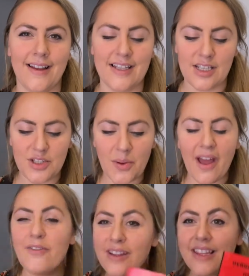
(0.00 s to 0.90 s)
To do
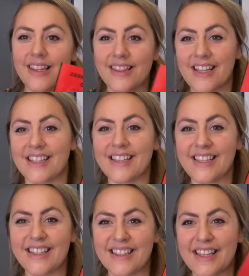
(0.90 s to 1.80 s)
everything that,
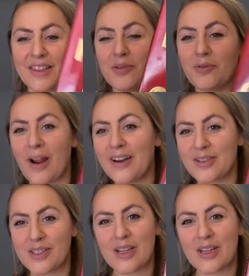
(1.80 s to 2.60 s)
that the writers